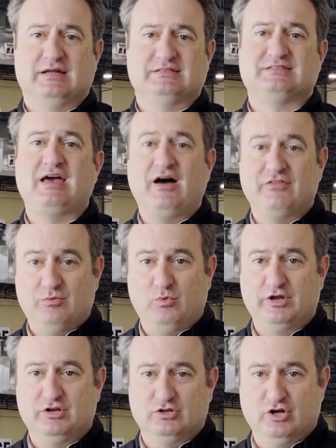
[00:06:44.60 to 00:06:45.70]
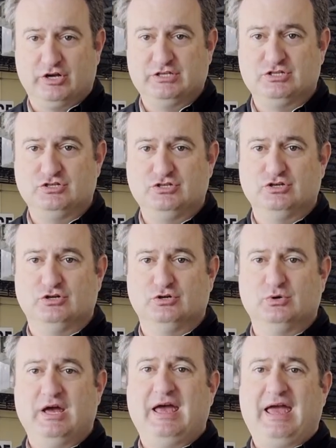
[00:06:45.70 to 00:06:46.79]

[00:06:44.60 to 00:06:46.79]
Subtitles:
tell them what you're looking to do,